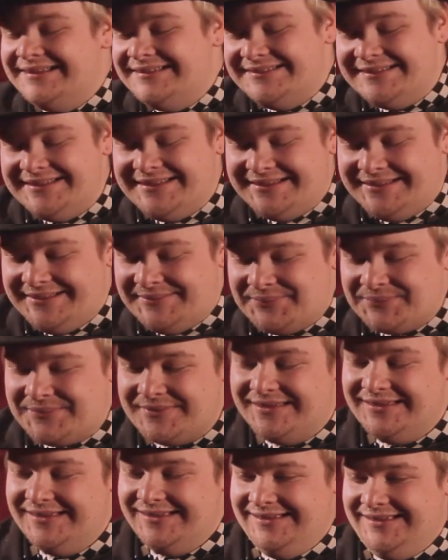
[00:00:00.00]
Yes.
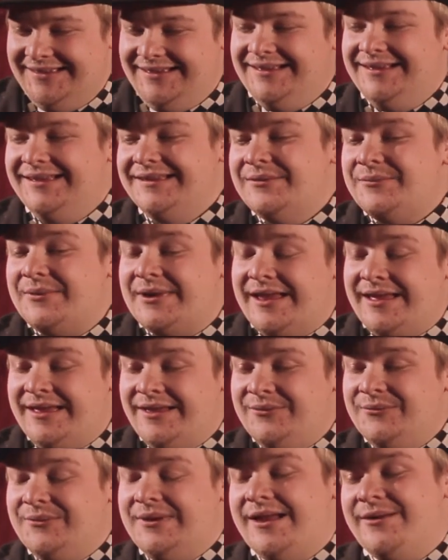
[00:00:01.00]

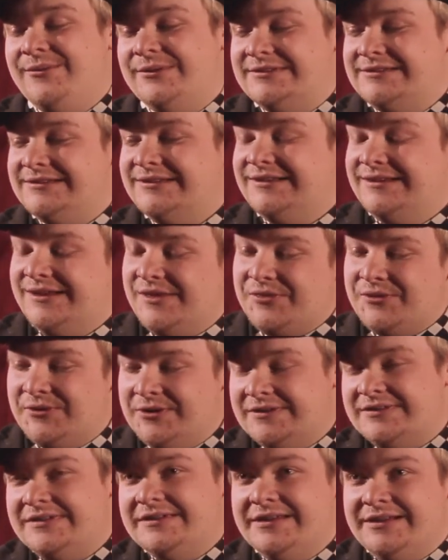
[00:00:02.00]
Yeah, when I was
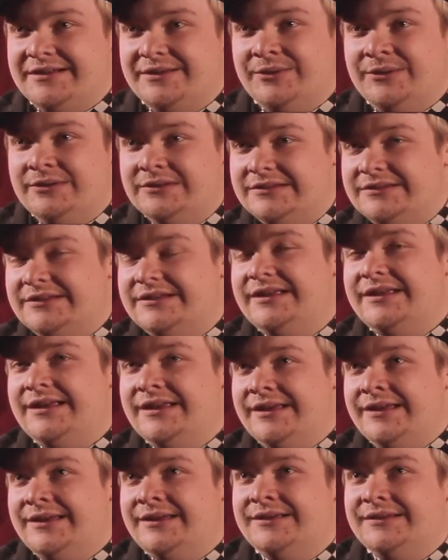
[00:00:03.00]
13 years old,
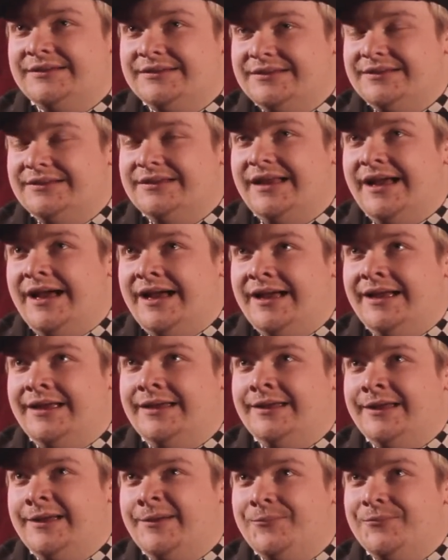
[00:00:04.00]

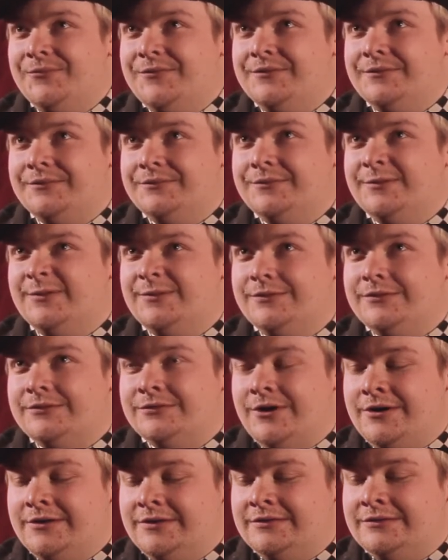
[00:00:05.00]
I
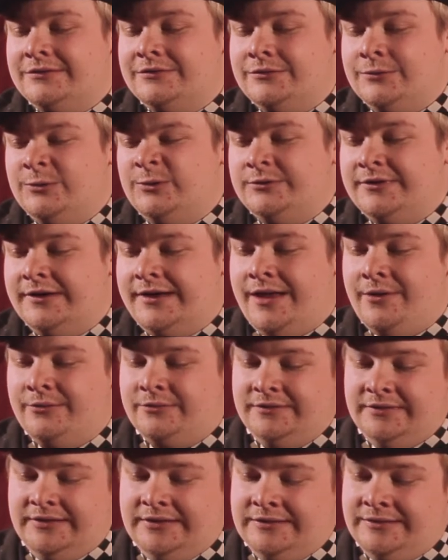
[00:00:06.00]
started to check
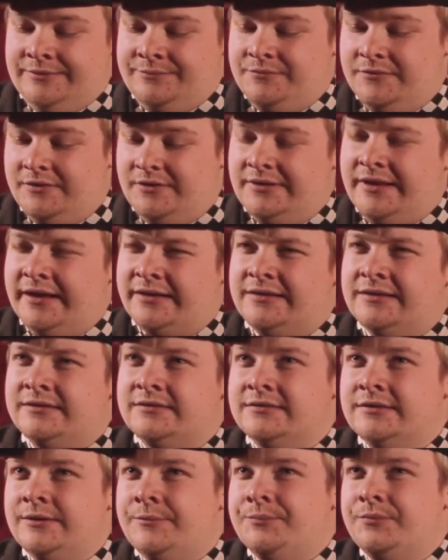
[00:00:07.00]
out in like
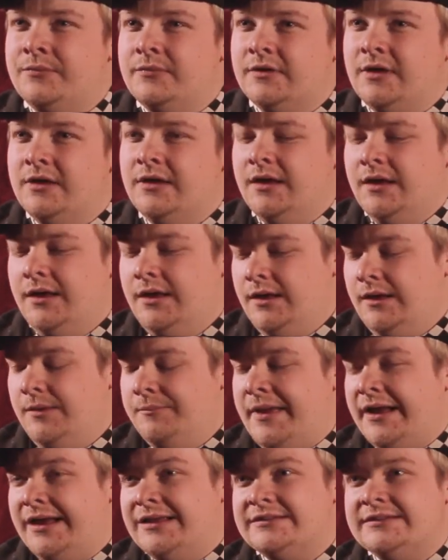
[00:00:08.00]
this
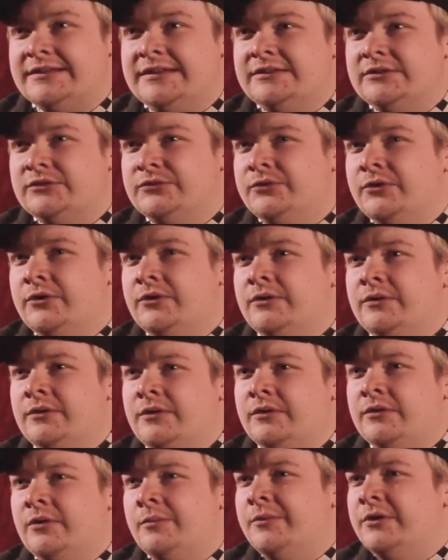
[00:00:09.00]
magazines
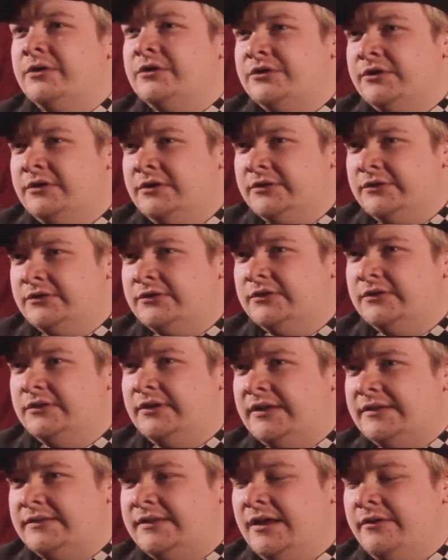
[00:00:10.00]
for commercials
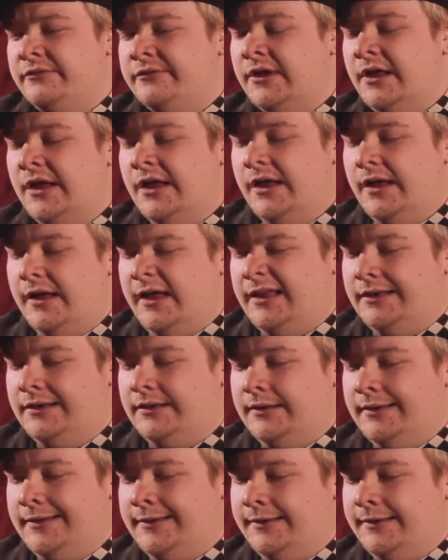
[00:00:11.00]
and stuff, and.